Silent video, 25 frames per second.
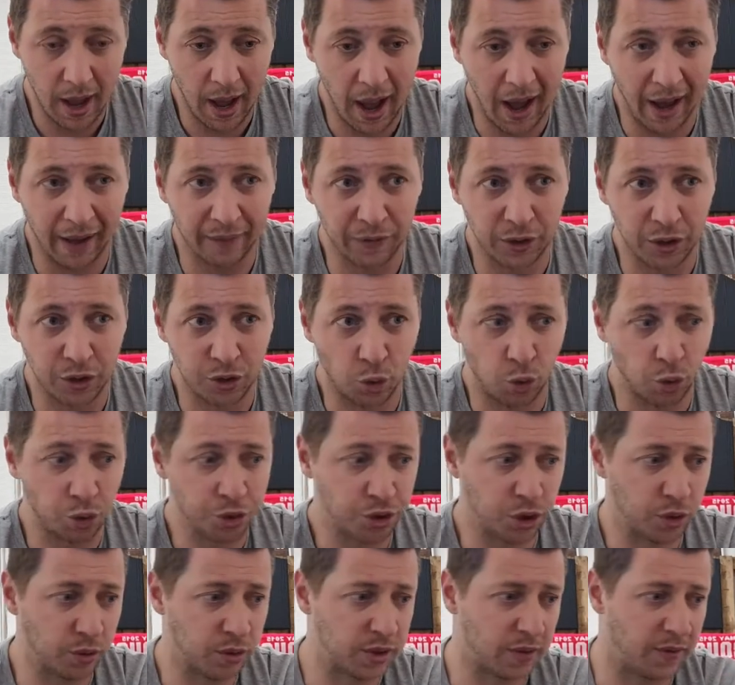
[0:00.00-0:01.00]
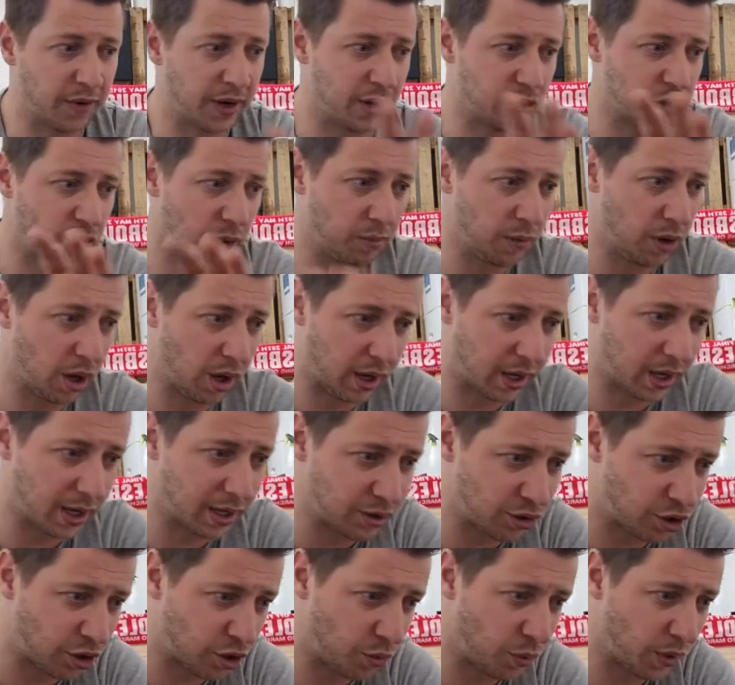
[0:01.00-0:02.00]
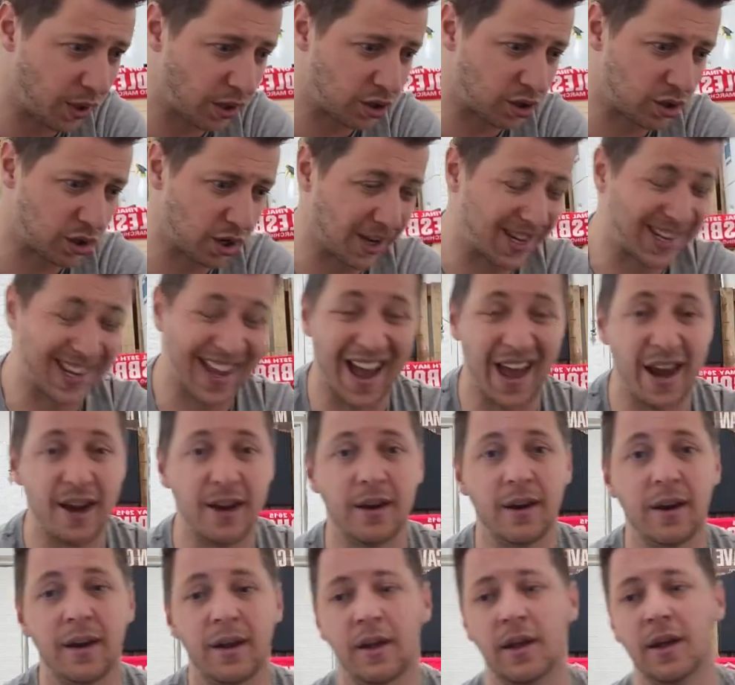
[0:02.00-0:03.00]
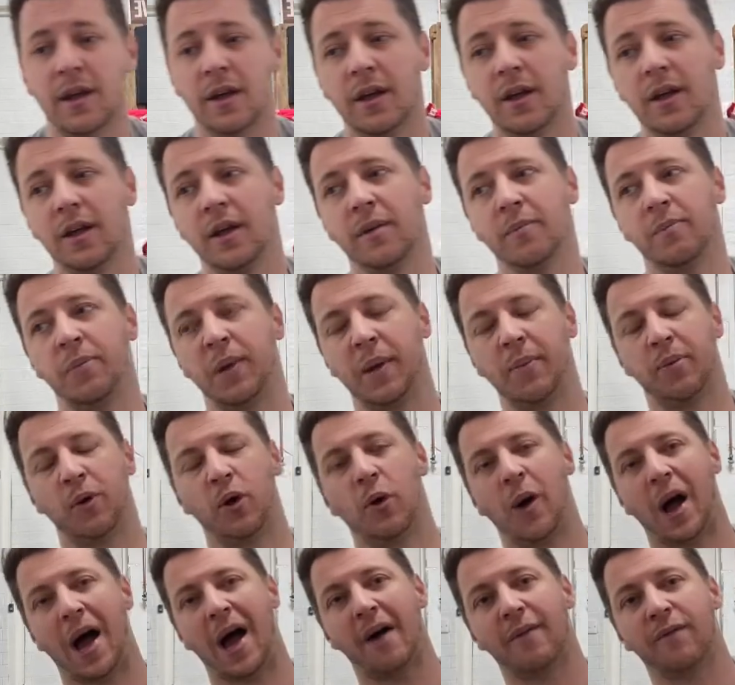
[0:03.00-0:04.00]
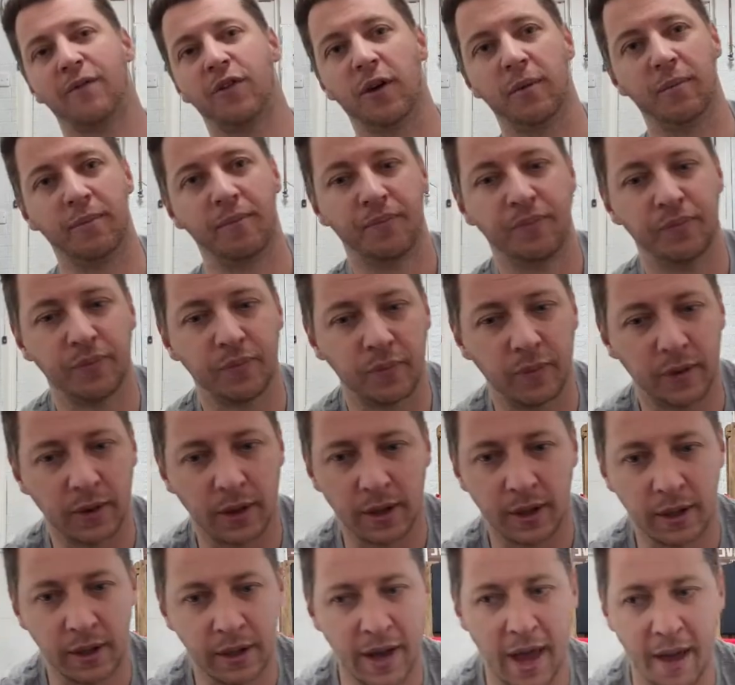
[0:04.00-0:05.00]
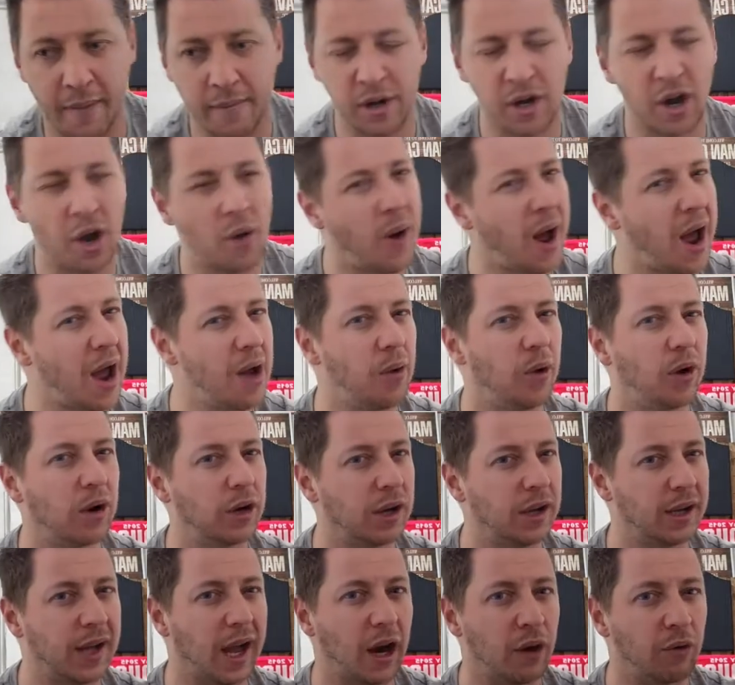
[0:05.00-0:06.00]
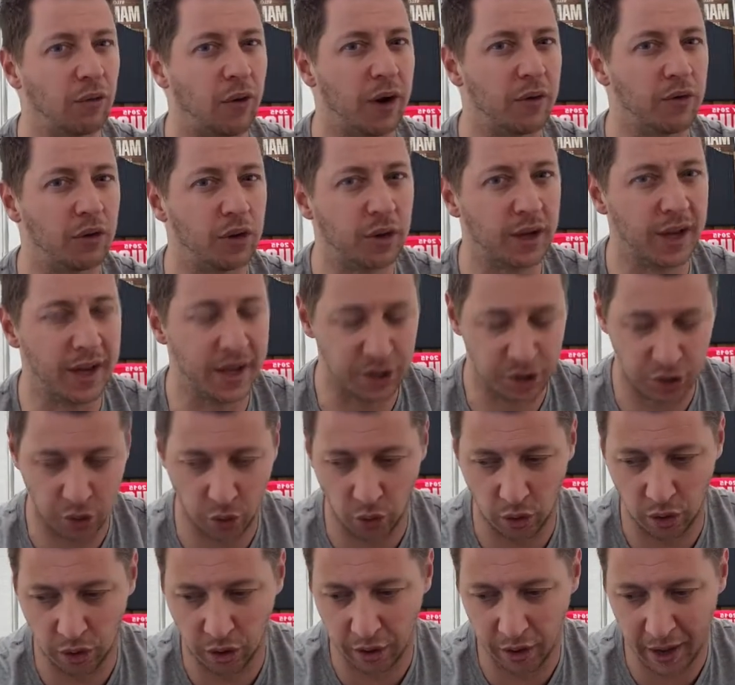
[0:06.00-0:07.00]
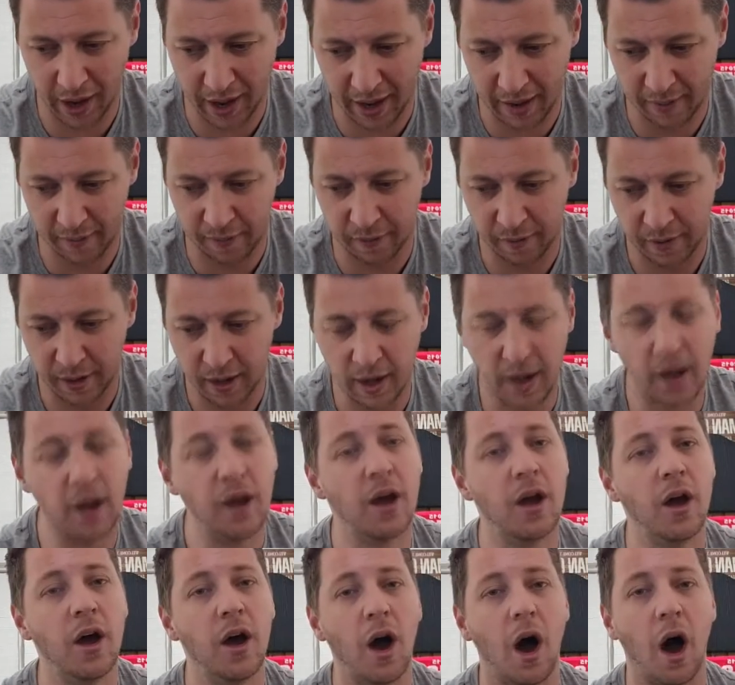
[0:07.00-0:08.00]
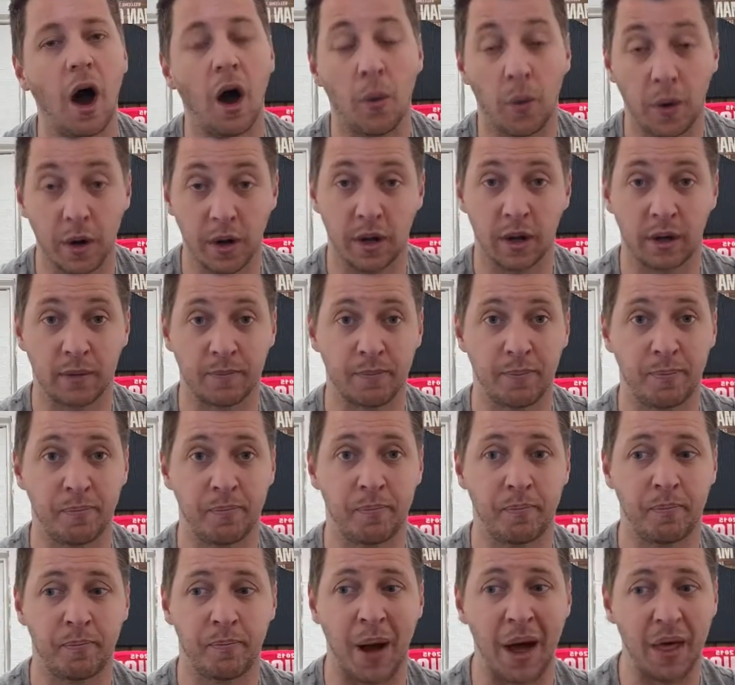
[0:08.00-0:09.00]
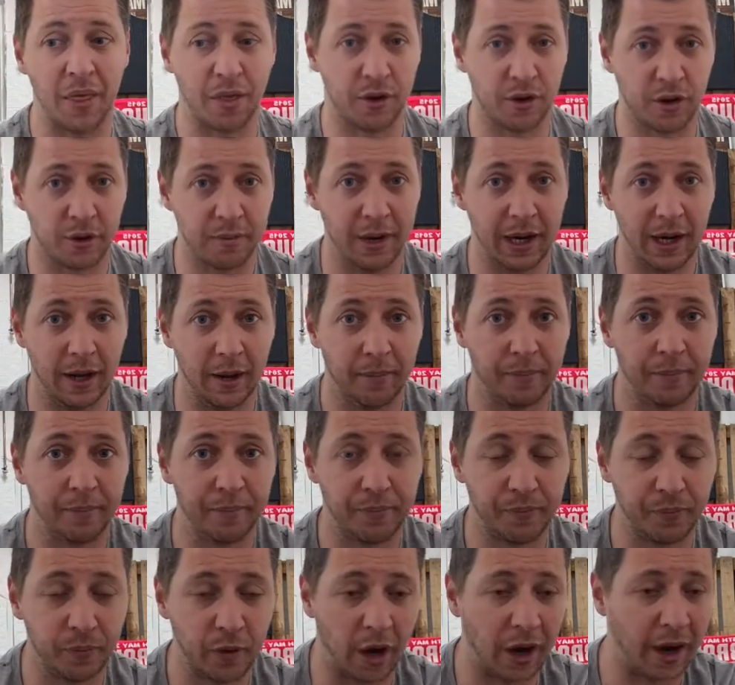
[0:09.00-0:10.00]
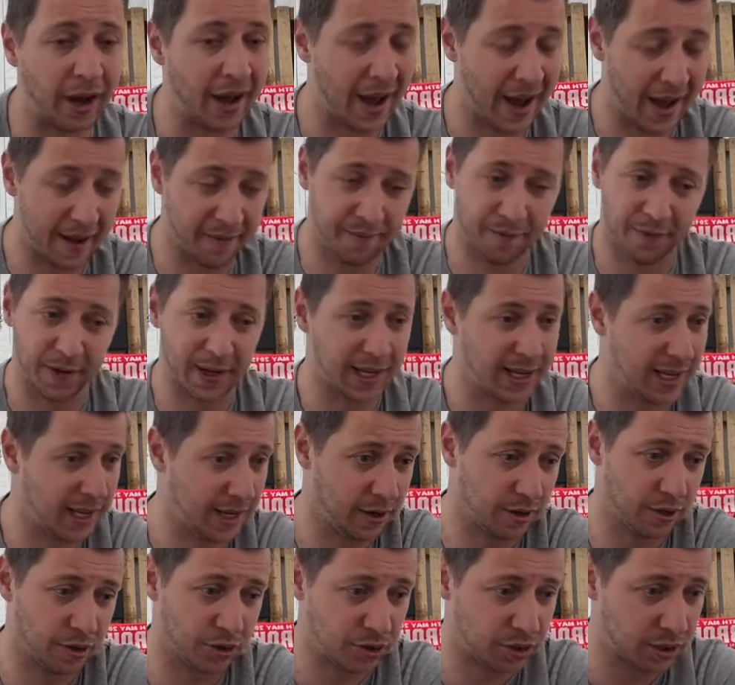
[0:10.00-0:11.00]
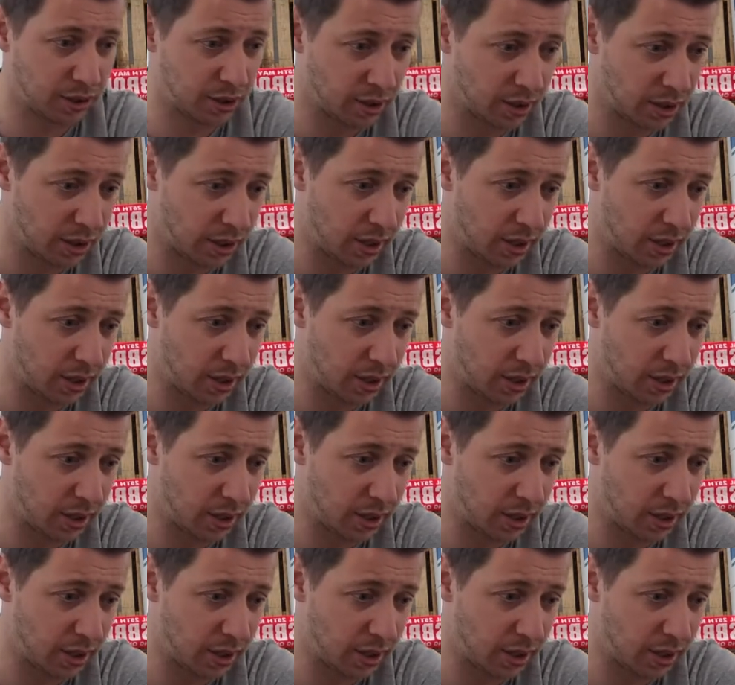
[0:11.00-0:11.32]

And there's also someone else I'm looking into, which again, people who have them, let me know how I could get around the issue I'm going to have. I want a panther chameleon. I have for years.